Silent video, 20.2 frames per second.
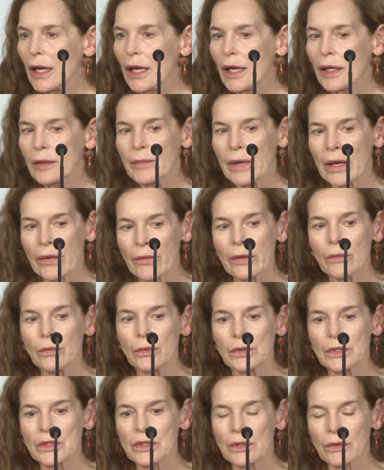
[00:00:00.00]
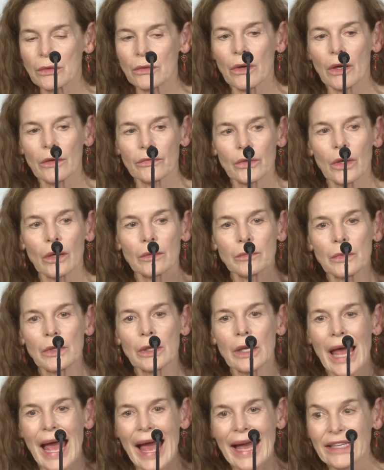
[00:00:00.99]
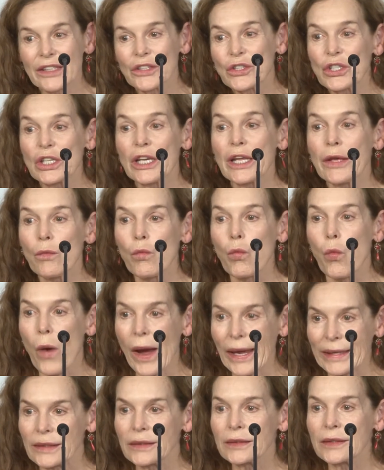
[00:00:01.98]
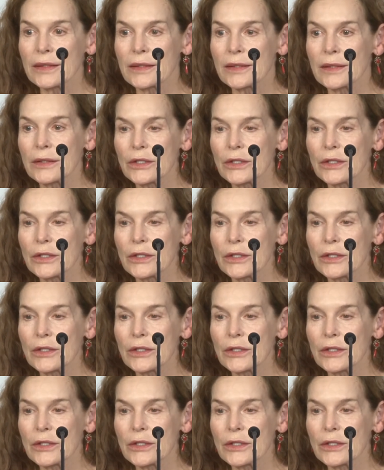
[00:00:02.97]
and Mary Wollstonecraft Godwin actually went,